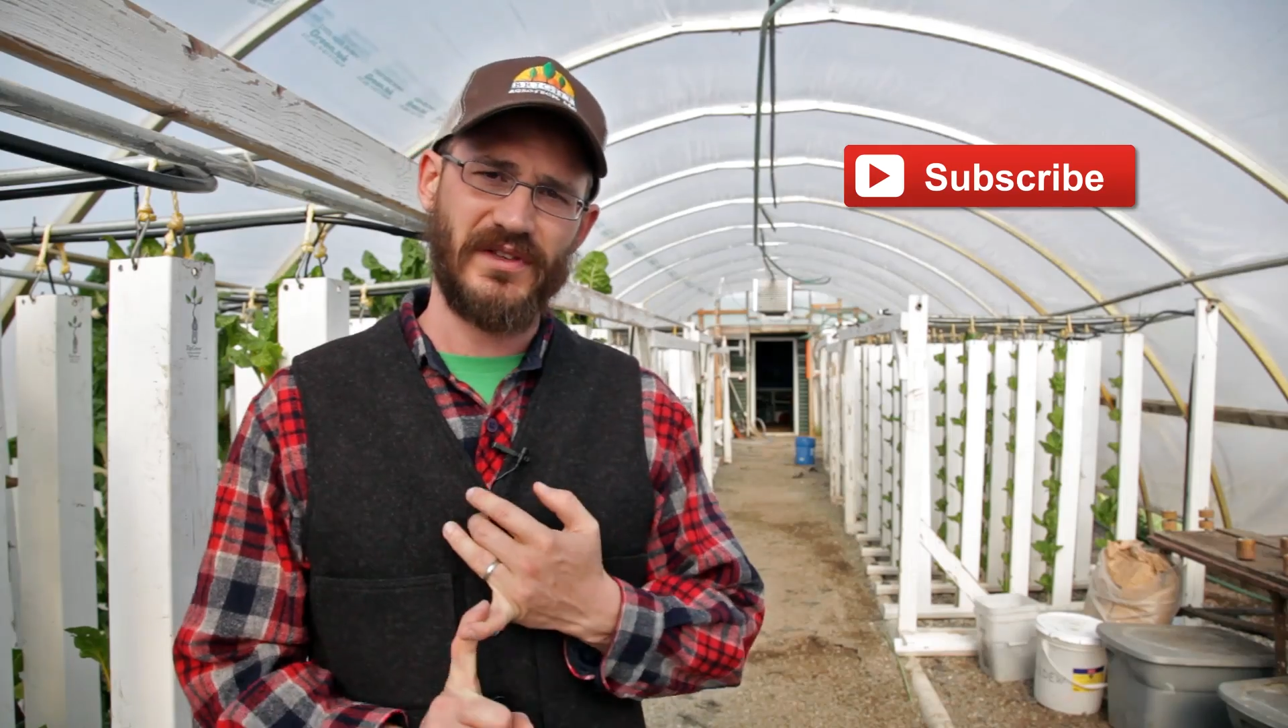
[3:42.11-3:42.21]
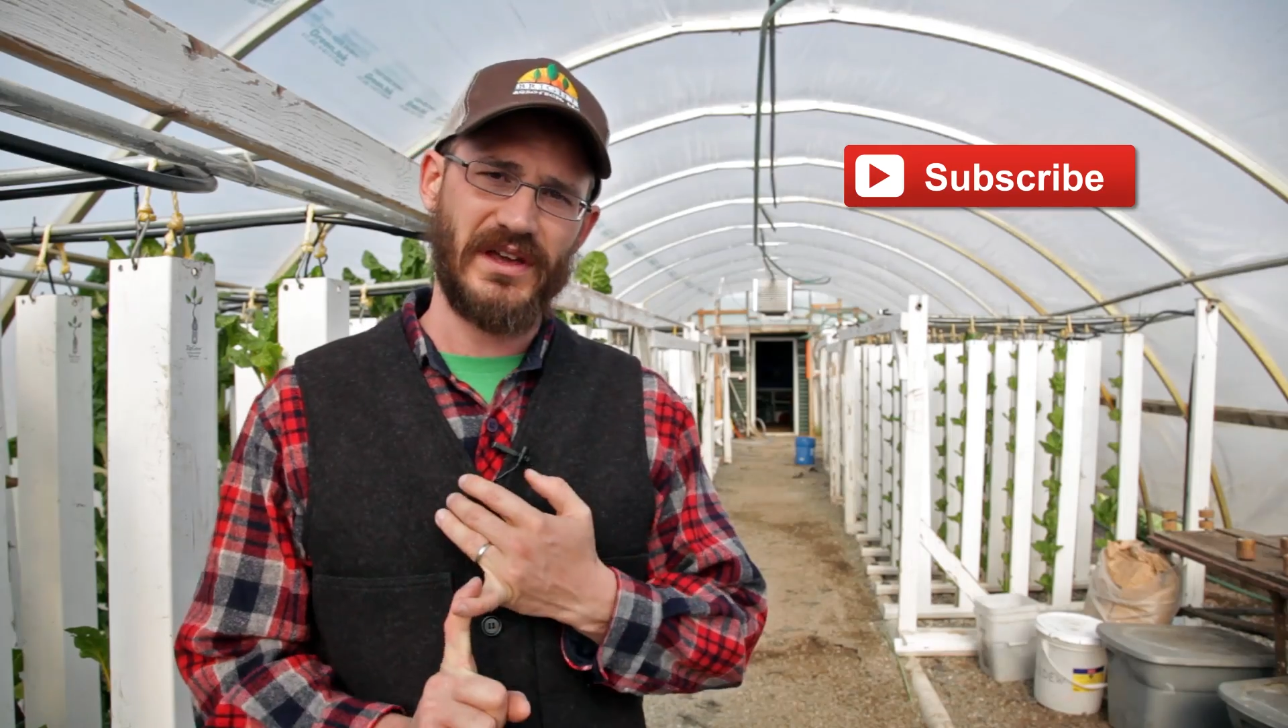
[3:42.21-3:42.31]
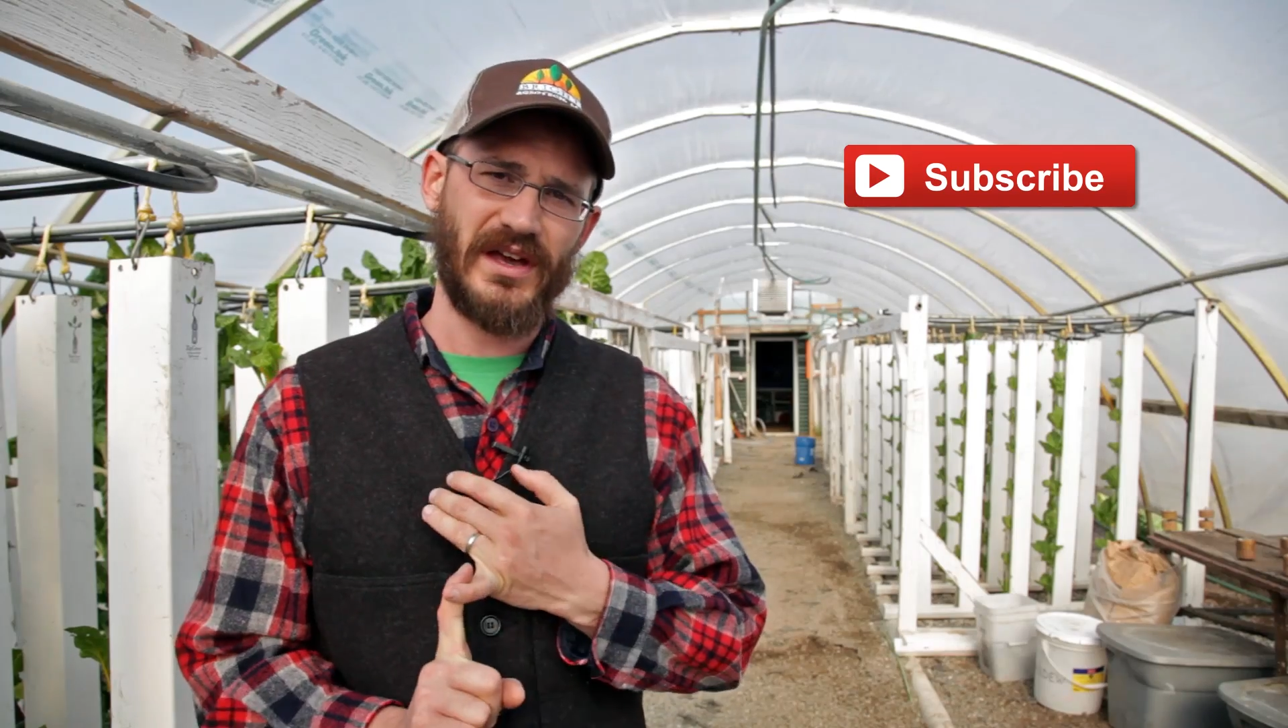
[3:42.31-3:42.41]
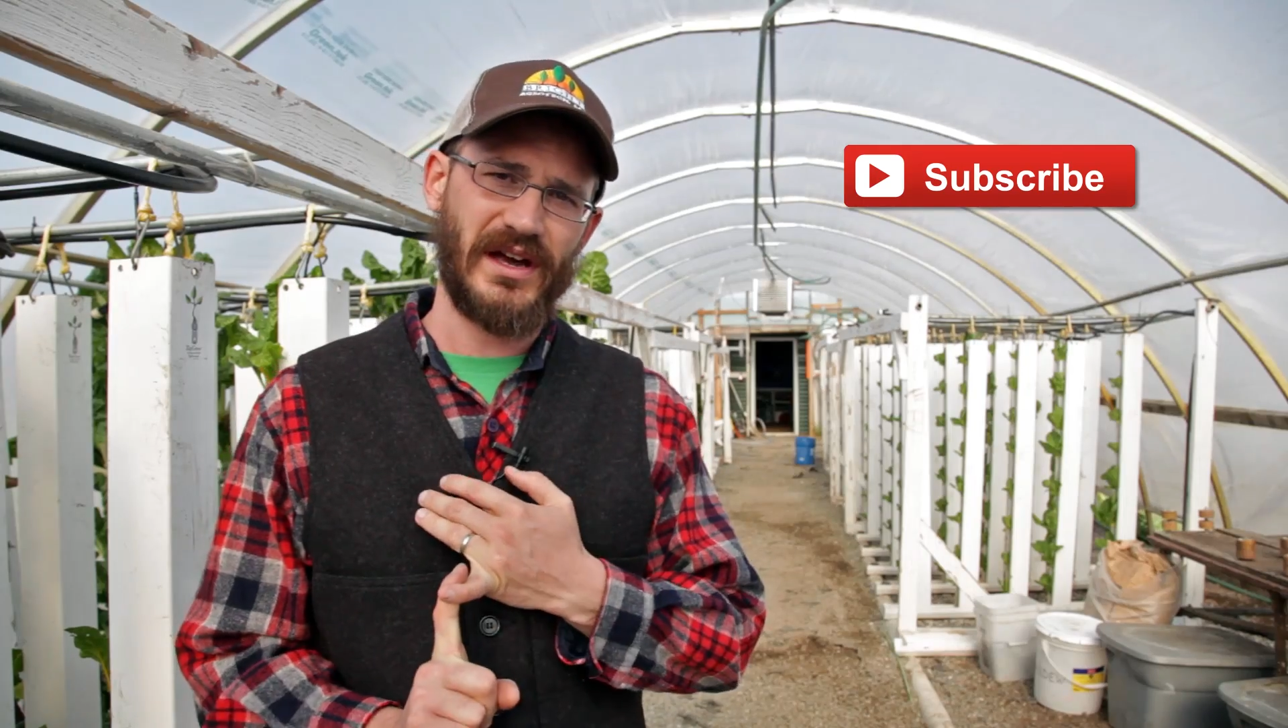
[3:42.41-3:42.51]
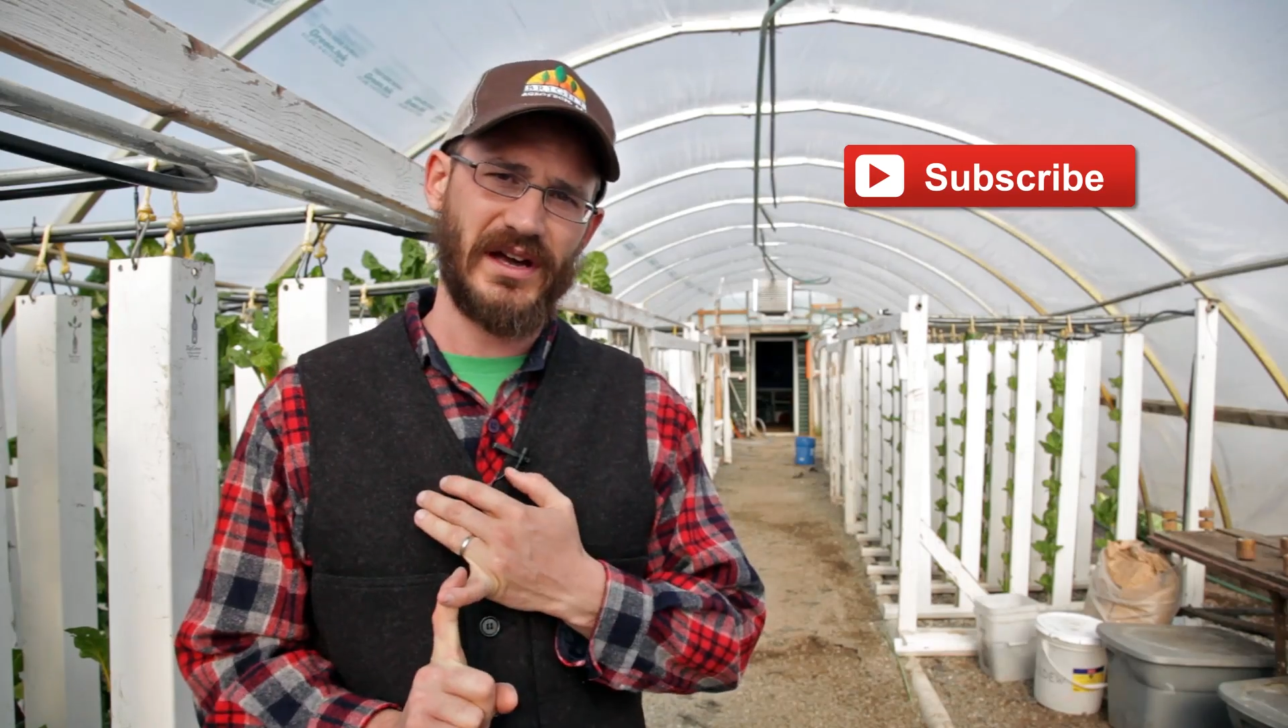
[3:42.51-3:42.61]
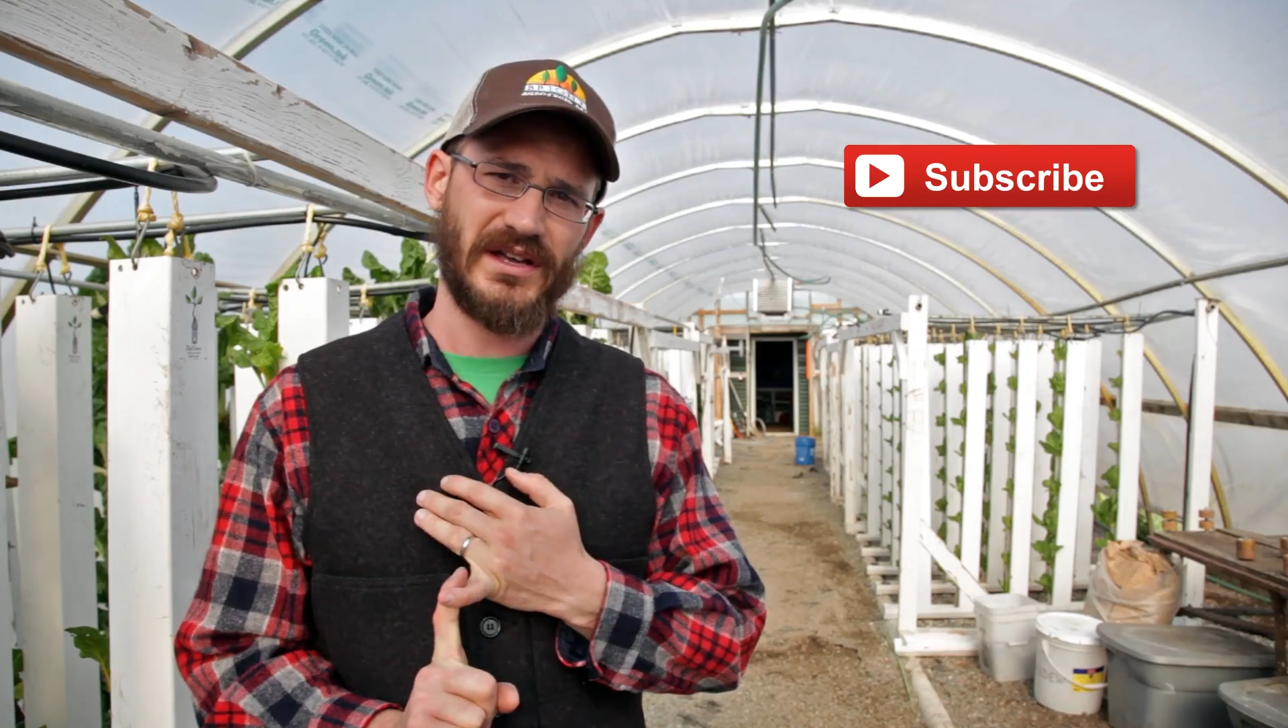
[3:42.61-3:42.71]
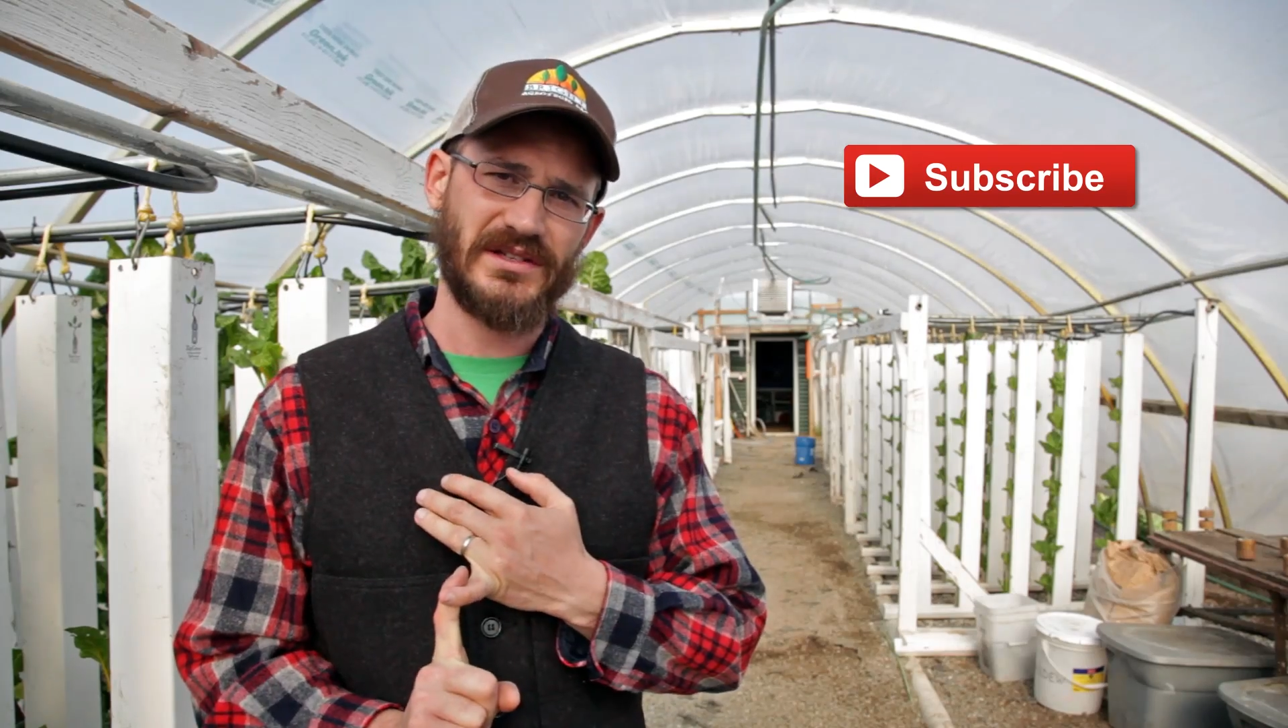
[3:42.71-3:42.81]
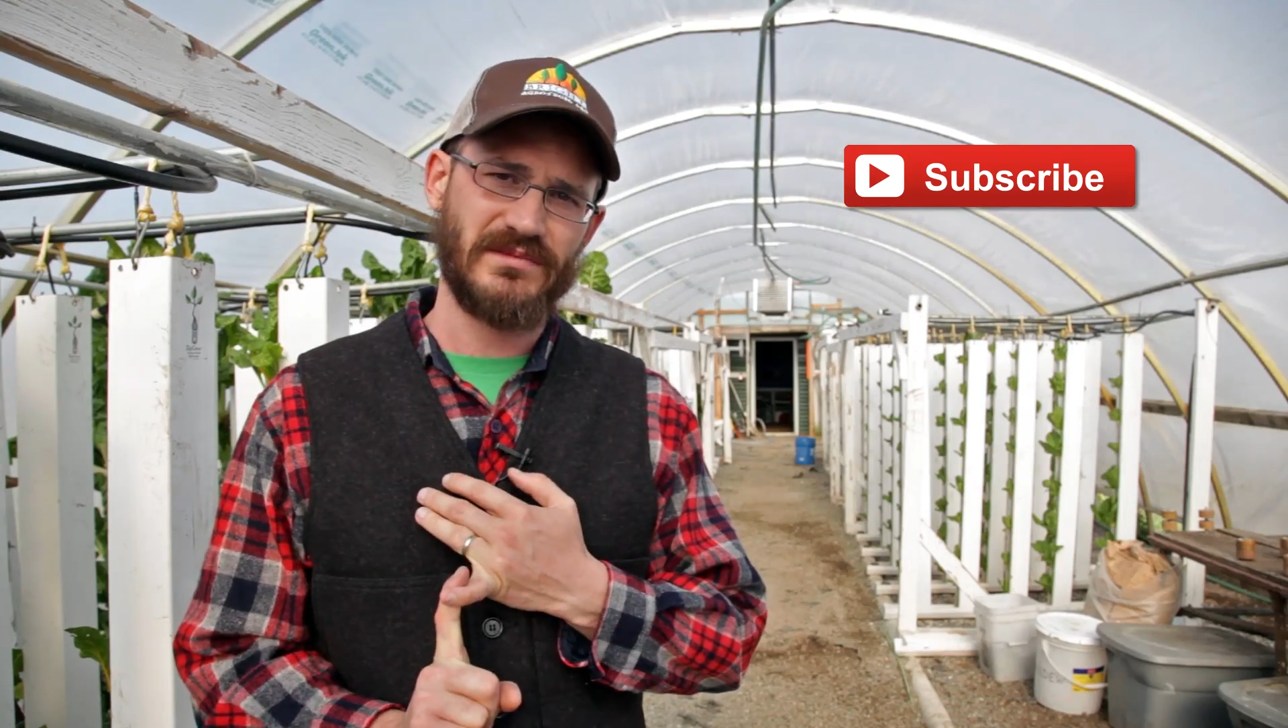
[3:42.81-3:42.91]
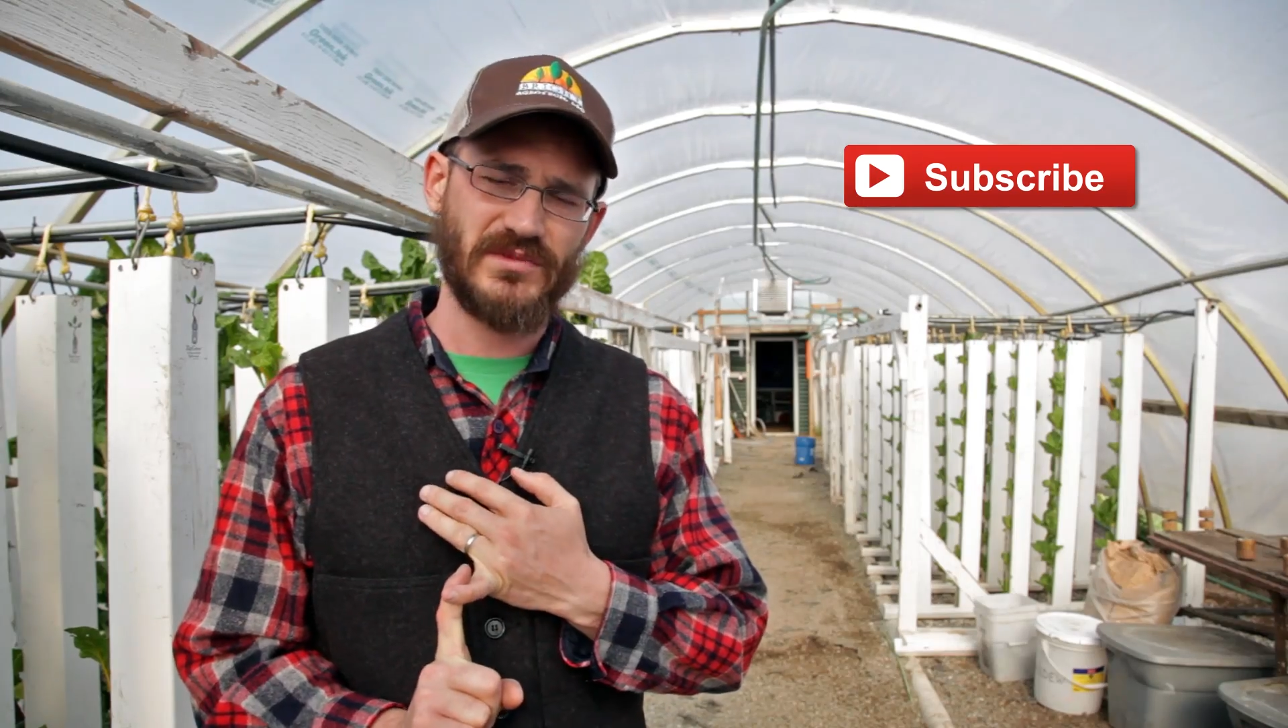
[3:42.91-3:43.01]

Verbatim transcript: the uh,